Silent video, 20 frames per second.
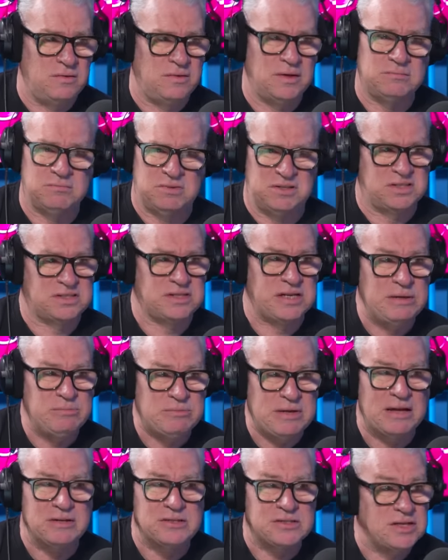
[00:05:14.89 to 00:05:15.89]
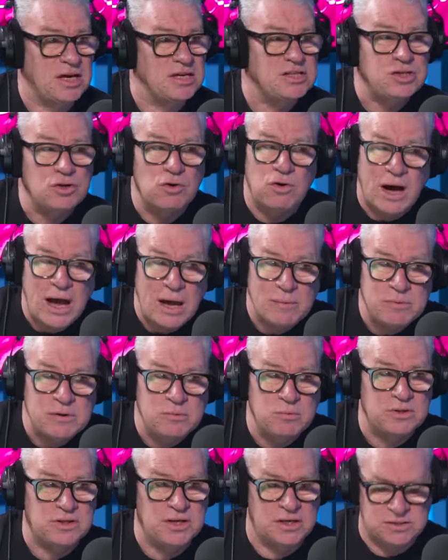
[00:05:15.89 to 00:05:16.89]
They're going to sleep downstairs. You're happy
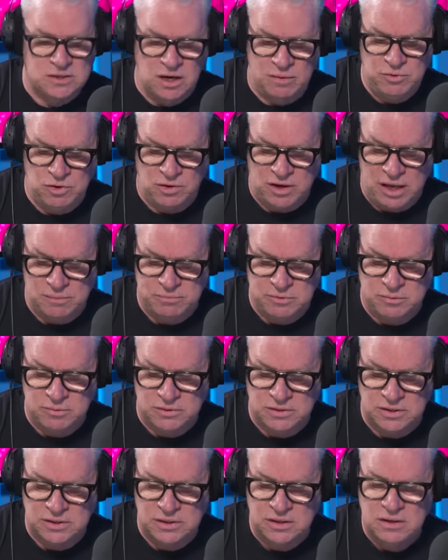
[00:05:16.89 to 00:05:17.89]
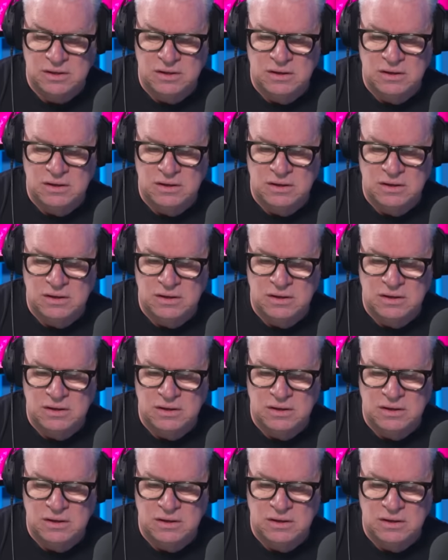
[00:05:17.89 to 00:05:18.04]
with this. I'm not happy with it.